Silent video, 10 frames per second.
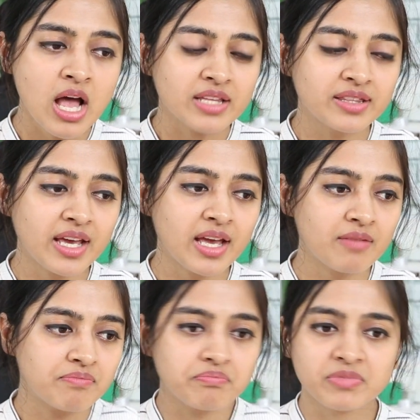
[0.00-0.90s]

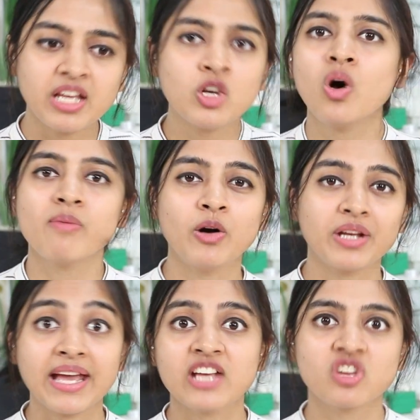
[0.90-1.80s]
they know
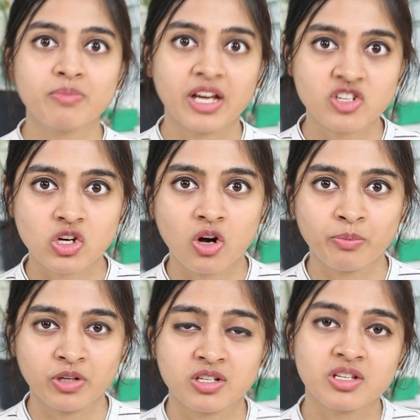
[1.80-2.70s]
about AHA, BHA
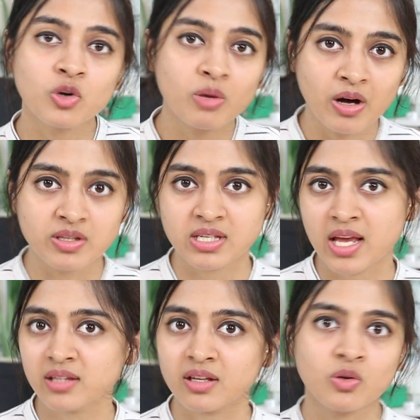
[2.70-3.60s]
components, they know about
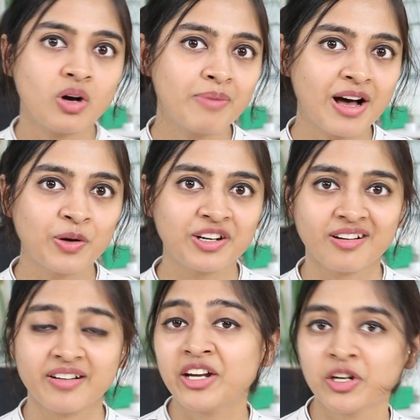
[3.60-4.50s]
zinc, they know about
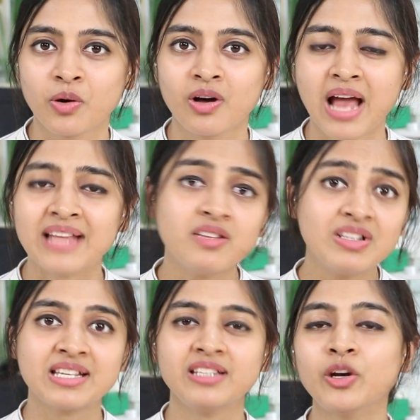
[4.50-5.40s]
retinol, and they
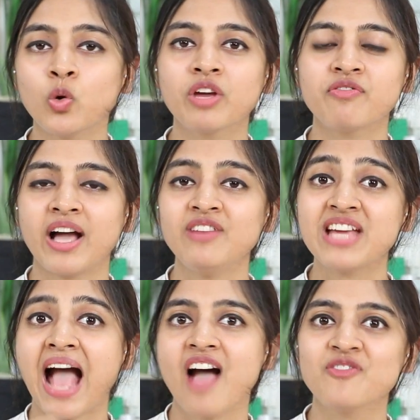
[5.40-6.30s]
will say that okay, fine,
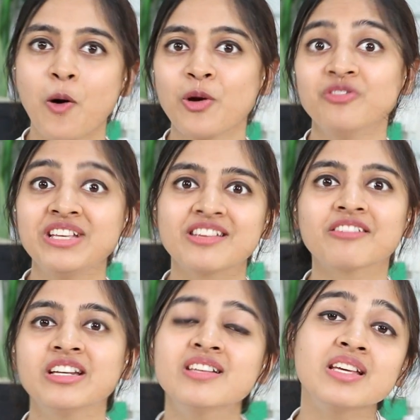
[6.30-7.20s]
we have all of these
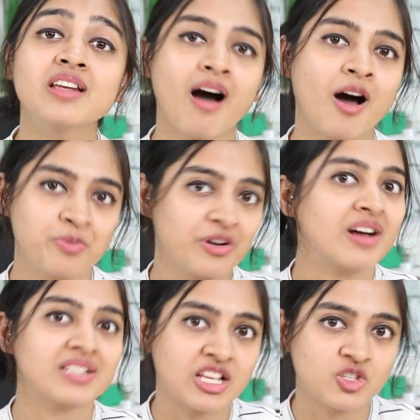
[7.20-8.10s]
ingredients in our
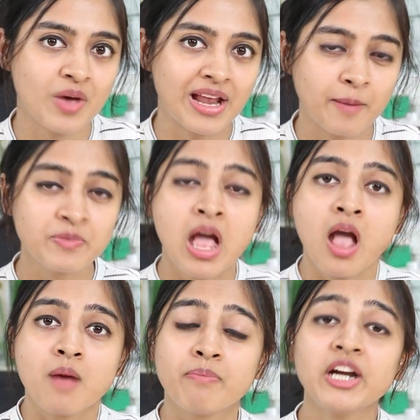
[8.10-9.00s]
products as well.
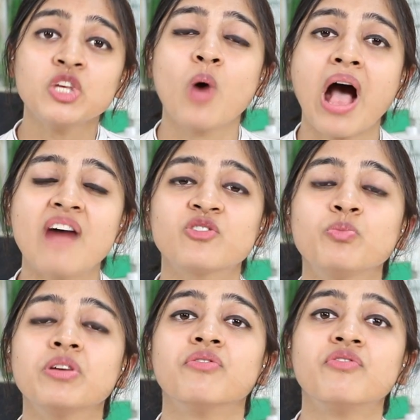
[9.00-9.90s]
But you have to
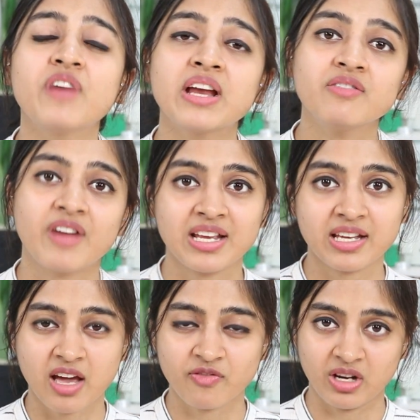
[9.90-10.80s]
be very, very
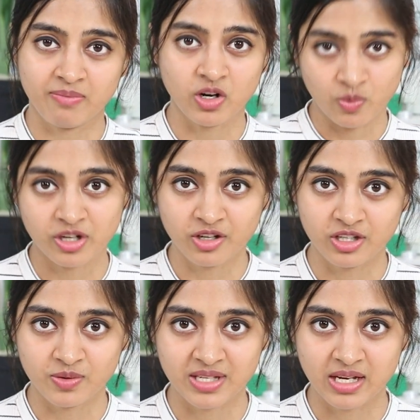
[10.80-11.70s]
careful about what you're
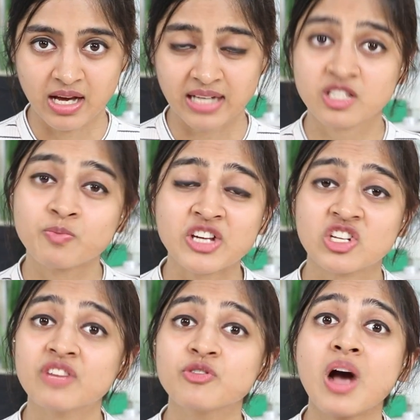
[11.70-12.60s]
using, guys,
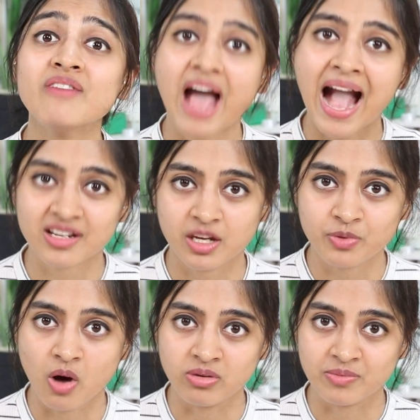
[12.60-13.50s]
especially if you have acne
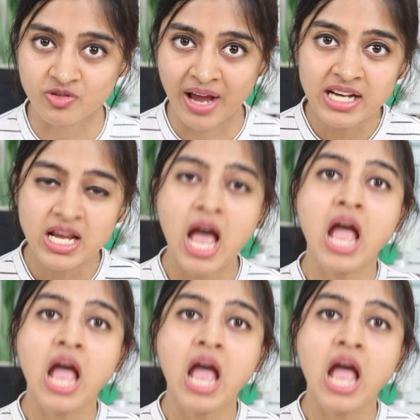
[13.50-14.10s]
problems, right?